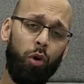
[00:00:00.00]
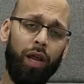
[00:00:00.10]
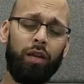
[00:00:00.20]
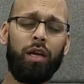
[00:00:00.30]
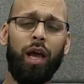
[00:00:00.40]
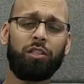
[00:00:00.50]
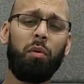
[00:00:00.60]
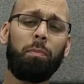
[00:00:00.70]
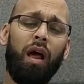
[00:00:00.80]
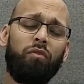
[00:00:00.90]
is Rohan. It's
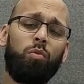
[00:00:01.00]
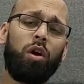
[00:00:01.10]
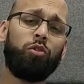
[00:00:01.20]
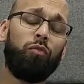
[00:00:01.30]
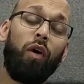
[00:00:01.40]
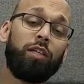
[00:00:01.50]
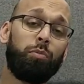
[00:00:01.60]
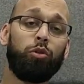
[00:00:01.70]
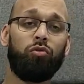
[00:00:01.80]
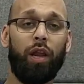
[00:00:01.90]
my platform where I do fight
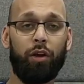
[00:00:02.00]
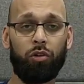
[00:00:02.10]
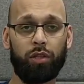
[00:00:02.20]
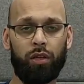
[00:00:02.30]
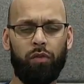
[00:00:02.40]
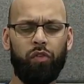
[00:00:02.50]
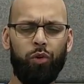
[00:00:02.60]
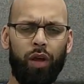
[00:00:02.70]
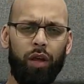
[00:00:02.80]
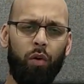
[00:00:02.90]
sports related content. If you're
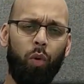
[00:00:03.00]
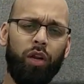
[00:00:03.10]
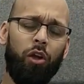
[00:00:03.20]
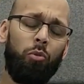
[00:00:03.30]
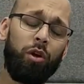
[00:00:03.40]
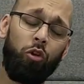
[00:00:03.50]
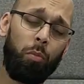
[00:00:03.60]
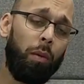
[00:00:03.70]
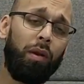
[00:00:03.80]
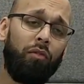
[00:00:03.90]
new here, why don't you help me grow
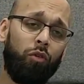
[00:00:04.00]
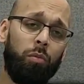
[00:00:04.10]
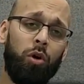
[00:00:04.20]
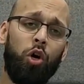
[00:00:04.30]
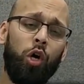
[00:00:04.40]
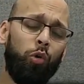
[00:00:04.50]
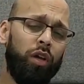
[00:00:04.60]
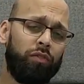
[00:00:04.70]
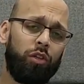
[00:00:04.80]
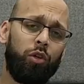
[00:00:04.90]
my platform? All
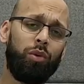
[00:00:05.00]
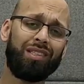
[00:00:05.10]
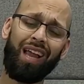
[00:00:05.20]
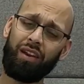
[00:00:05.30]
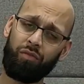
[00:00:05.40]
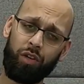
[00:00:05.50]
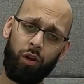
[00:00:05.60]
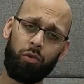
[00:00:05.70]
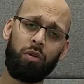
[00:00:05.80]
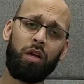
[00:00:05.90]
you have to do is like the
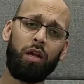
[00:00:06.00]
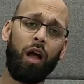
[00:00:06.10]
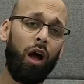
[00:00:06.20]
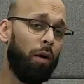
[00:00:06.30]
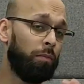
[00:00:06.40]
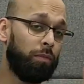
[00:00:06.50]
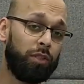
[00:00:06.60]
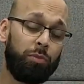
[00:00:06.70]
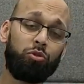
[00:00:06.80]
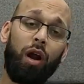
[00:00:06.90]
video,
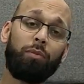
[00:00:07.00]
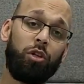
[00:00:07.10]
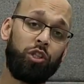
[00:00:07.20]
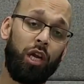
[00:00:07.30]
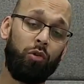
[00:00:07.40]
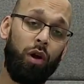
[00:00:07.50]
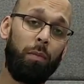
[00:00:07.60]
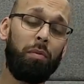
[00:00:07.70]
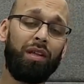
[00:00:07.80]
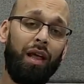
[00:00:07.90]
subscribe to the channel, and
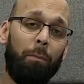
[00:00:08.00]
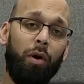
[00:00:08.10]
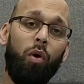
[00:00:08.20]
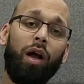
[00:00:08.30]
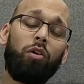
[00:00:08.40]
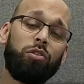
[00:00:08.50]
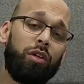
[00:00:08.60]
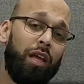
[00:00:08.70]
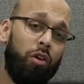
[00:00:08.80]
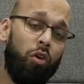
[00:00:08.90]
maybe hit that bell icon so
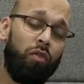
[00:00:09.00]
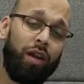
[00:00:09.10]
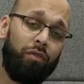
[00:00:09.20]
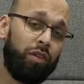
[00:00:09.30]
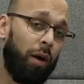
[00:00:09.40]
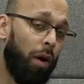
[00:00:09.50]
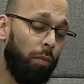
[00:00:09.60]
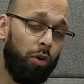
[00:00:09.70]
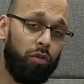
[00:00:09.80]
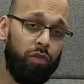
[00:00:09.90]
you get notified every time I
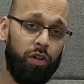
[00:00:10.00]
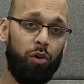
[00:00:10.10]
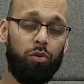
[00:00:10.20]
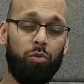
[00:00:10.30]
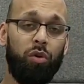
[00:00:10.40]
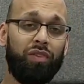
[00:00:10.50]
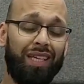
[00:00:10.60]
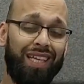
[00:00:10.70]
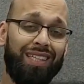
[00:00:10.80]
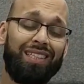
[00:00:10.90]
upload a video. With
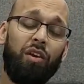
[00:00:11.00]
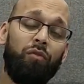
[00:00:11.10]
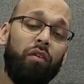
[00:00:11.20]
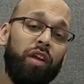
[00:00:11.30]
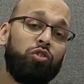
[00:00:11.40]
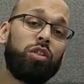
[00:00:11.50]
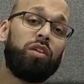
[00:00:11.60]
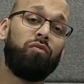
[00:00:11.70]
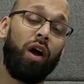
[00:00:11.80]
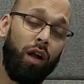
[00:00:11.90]
that said, this is a very
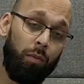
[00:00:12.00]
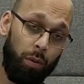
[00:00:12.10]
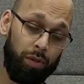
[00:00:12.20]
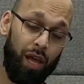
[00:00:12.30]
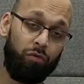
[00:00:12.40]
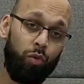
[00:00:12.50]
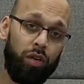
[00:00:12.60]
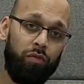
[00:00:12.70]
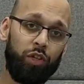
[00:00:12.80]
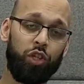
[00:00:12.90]
interesting fight coming up in the
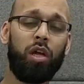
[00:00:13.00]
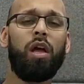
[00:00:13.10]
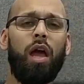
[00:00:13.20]
heavyweight division,